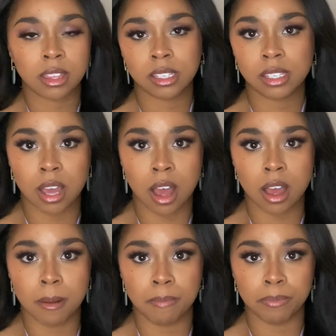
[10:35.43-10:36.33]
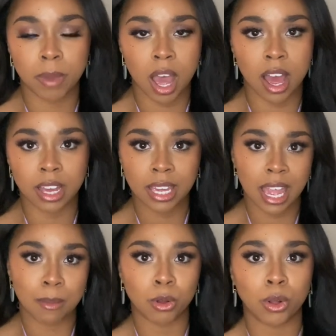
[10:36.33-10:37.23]
some uh,
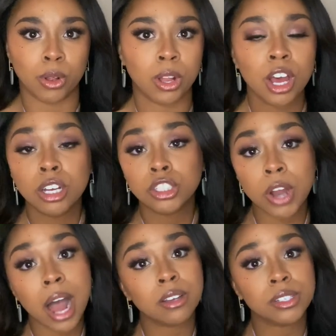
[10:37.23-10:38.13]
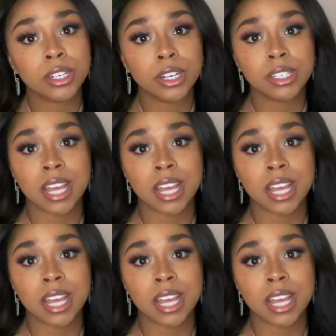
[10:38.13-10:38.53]
camel trousers,